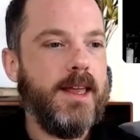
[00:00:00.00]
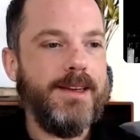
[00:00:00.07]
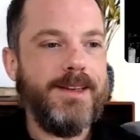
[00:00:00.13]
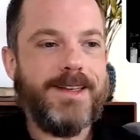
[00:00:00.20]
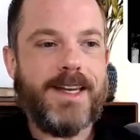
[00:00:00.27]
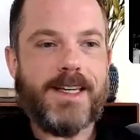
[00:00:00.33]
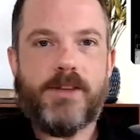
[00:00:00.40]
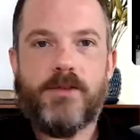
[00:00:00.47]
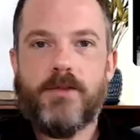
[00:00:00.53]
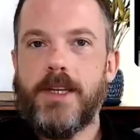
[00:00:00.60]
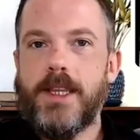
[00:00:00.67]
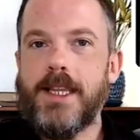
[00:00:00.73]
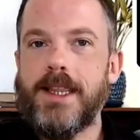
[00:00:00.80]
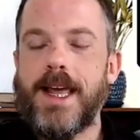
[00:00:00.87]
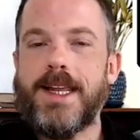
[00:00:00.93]
doesn't
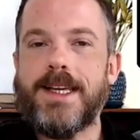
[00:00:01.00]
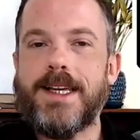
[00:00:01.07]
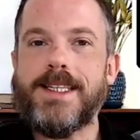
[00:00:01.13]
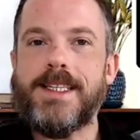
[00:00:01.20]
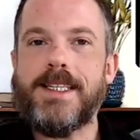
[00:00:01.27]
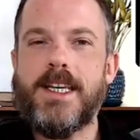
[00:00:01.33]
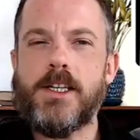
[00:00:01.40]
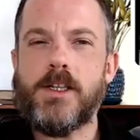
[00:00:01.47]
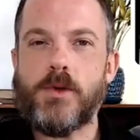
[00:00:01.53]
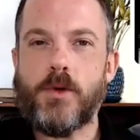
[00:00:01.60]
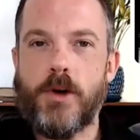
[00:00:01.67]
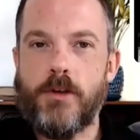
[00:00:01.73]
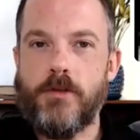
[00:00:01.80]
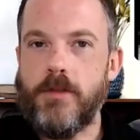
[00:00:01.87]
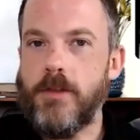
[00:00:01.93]
really let us see sort
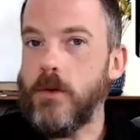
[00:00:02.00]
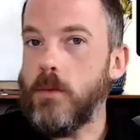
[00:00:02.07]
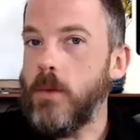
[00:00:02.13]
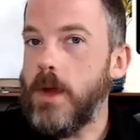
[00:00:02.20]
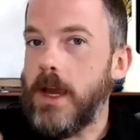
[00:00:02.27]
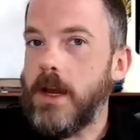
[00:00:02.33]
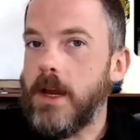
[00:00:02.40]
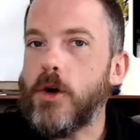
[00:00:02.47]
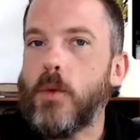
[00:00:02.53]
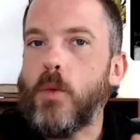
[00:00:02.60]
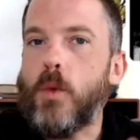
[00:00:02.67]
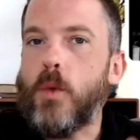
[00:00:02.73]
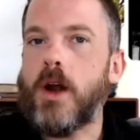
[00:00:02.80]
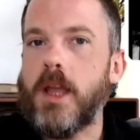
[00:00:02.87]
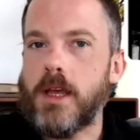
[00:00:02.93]
of the inner
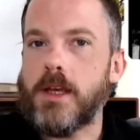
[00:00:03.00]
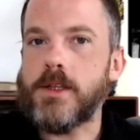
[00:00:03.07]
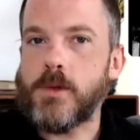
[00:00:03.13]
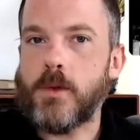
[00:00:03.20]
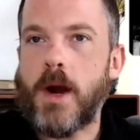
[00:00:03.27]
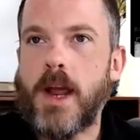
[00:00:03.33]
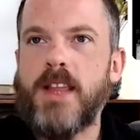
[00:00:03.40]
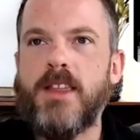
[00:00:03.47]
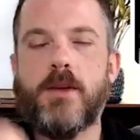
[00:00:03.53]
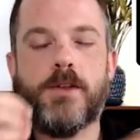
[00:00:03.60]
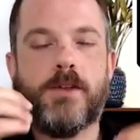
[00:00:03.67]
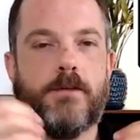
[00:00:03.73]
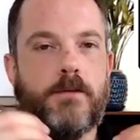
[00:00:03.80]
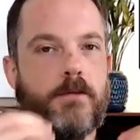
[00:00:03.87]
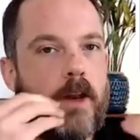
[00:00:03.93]
workings, right?
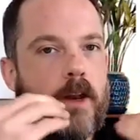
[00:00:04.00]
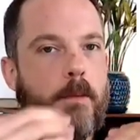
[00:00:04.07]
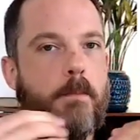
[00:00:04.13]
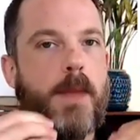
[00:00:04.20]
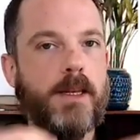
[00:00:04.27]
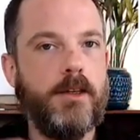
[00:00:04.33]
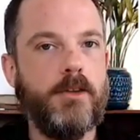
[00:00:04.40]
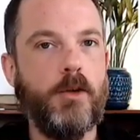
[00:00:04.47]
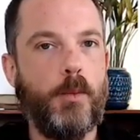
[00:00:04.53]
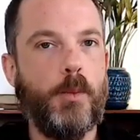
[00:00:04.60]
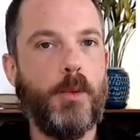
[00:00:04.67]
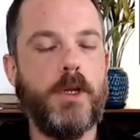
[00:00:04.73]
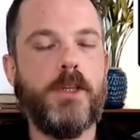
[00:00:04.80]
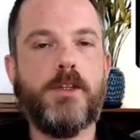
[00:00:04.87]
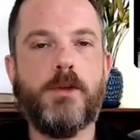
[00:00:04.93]
Those fundamental
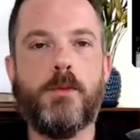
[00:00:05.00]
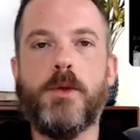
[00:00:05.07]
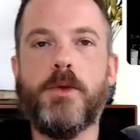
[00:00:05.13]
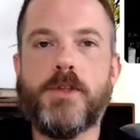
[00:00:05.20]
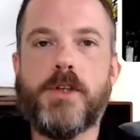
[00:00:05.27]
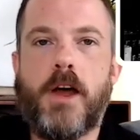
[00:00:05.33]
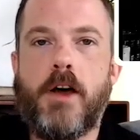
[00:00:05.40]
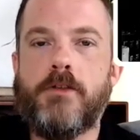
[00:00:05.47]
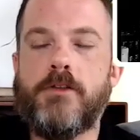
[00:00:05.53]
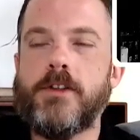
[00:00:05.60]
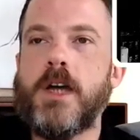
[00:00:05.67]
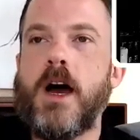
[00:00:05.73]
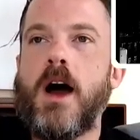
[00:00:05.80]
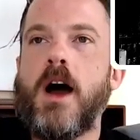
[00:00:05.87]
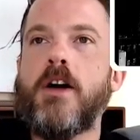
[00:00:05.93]
principles of
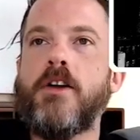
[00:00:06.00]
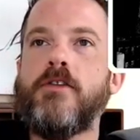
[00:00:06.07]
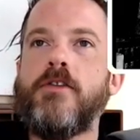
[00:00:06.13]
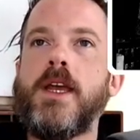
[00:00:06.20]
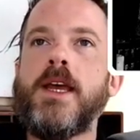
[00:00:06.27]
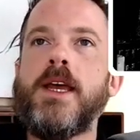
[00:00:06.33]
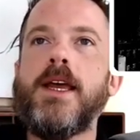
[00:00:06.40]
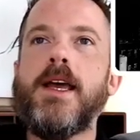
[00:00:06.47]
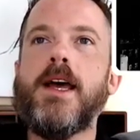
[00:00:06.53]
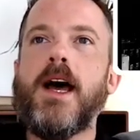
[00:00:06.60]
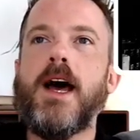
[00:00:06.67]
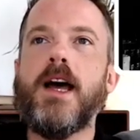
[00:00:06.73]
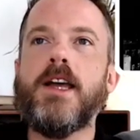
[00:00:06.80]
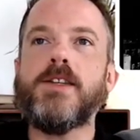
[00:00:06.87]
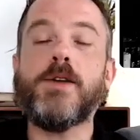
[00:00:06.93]
photography.
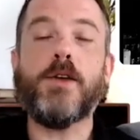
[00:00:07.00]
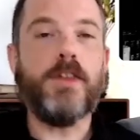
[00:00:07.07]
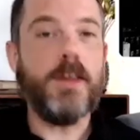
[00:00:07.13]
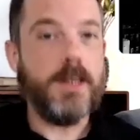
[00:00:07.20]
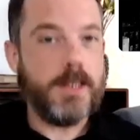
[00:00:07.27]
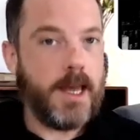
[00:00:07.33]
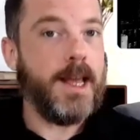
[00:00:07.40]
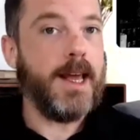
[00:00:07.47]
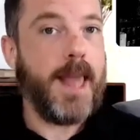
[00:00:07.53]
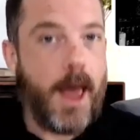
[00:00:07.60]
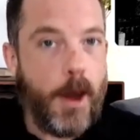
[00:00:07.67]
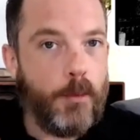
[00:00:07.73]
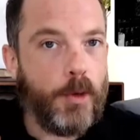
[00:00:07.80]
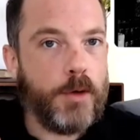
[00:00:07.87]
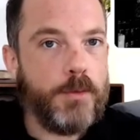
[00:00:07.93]
So things like a
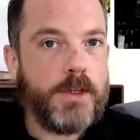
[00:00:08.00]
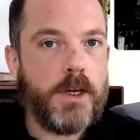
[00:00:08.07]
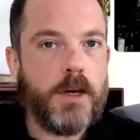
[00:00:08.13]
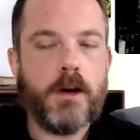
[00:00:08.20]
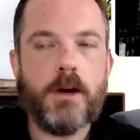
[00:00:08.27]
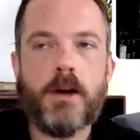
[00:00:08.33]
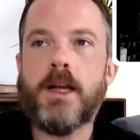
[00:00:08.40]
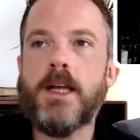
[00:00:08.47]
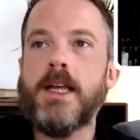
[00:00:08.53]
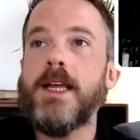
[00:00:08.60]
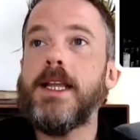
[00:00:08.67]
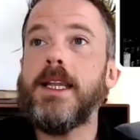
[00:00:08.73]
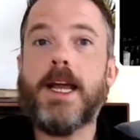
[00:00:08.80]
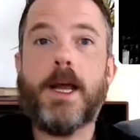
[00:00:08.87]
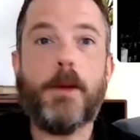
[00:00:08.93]
camera obscura,
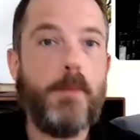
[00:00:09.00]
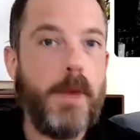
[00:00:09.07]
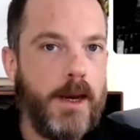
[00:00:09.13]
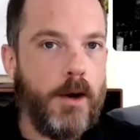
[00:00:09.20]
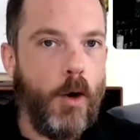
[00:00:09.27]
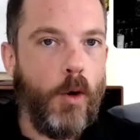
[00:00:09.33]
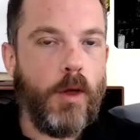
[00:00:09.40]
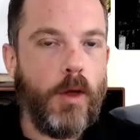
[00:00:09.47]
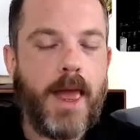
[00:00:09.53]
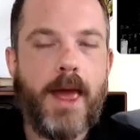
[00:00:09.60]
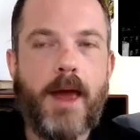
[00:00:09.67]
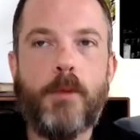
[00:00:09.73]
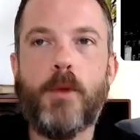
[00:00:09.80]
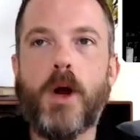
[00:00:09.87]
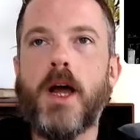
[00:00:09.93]
like a pinhole
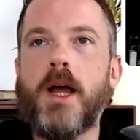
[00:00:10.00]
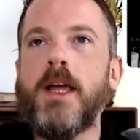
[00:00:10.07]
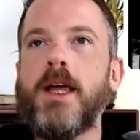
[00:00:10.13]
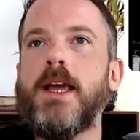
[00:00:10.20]
camera,